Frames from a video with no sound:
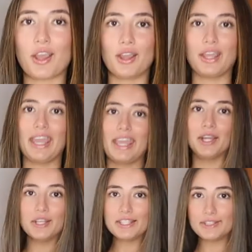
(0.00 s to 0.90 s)
Okay,
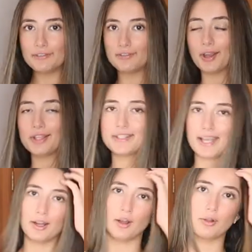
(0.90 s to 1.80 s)
here is the first
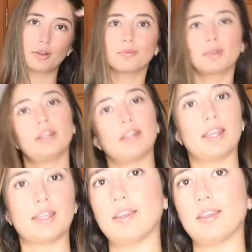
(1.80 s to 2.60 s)
set on. I'm gonna like